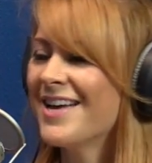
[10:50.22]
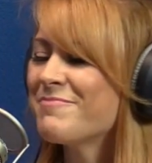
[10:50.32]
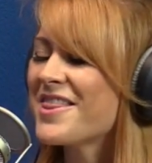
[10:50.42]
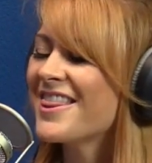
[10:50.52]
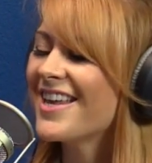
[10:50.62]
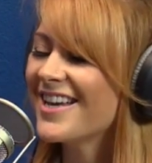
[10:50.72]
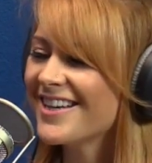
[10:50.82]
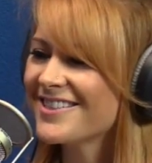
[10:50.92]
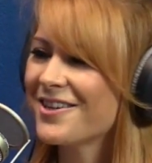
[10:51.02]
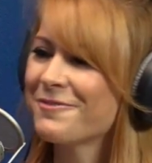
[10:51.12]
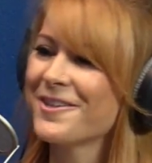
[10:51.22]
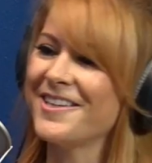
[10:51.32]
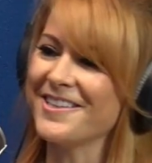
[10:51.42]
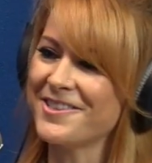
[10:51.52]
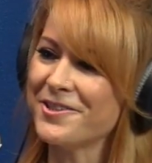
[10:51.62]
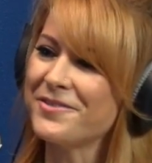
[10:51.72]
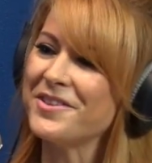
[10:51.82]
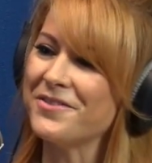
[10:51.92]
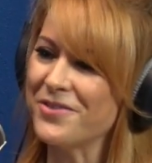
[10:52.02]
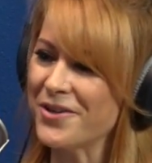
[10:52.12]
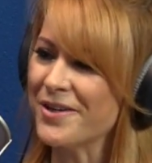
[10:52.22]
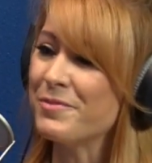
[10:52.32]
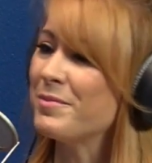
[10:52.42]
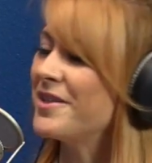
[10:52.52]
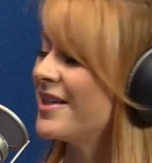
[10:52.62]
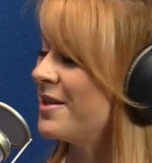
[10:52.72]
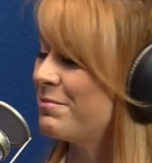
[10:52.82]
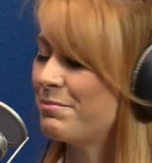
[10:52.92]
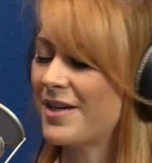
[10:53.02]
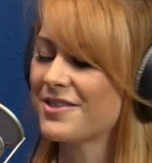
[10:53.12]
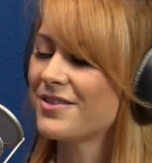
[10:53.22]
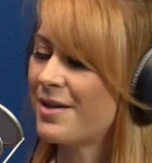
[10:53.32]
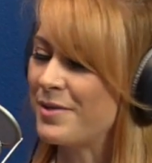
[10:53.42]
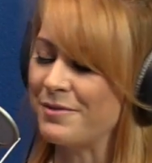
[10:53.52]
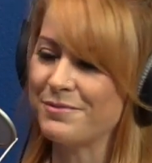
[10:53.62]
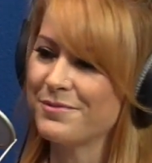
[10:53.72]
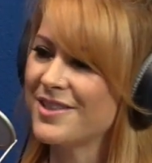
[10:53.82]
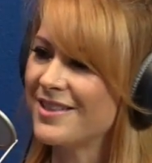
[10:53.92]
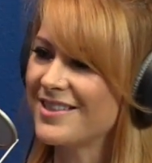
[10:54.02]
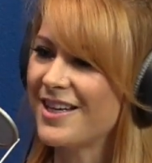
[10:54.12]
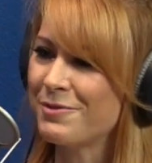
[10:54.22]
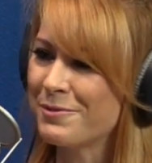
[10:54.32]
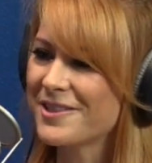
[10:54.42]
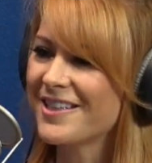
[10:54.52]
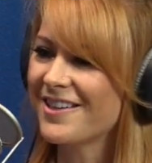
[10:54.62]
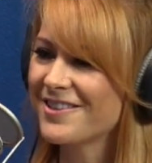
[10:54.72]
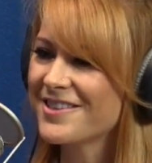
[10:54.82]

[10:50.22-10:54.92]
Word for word: but then I started working at Studio 54, and we became best. I mean, to this day, we work together. So.